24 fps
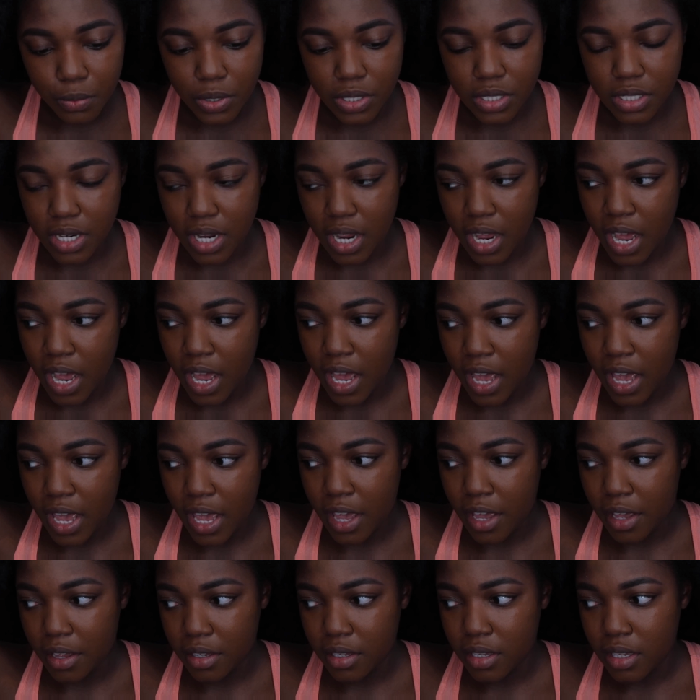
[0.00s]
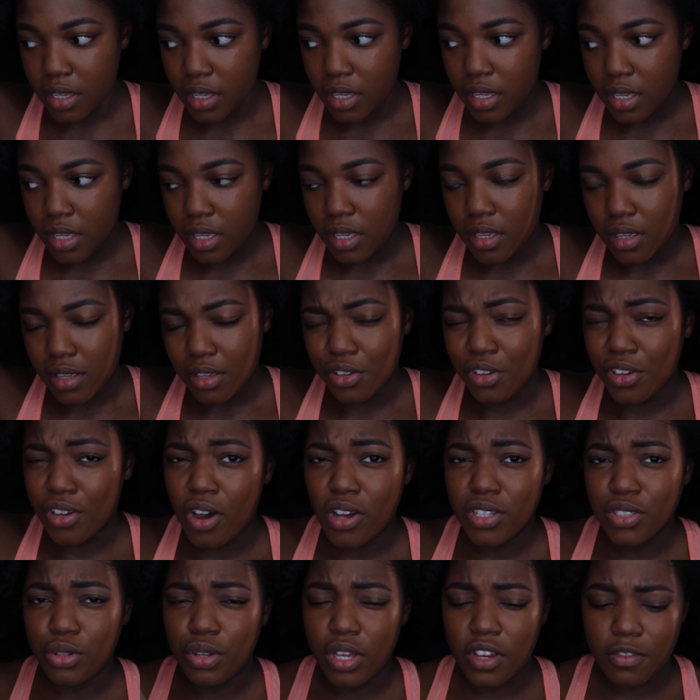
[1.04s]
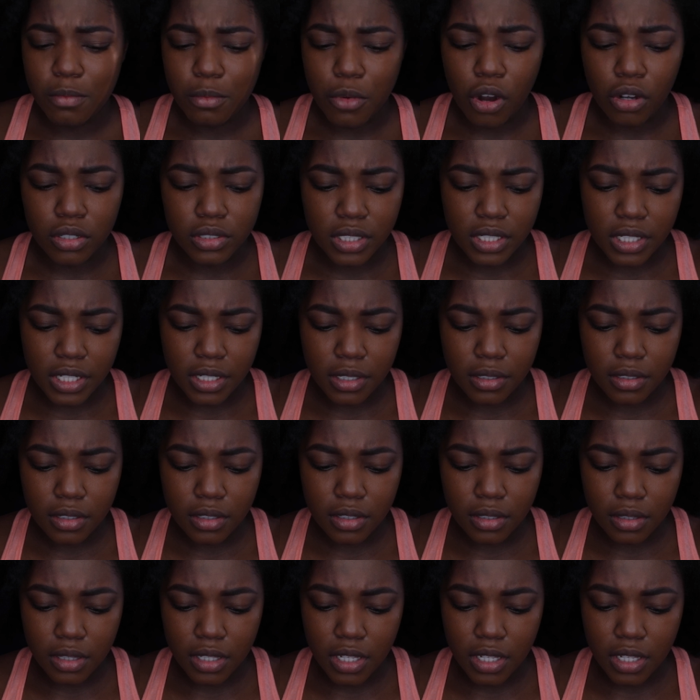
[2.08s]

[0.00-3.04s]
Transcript: which you can also get from Ulta.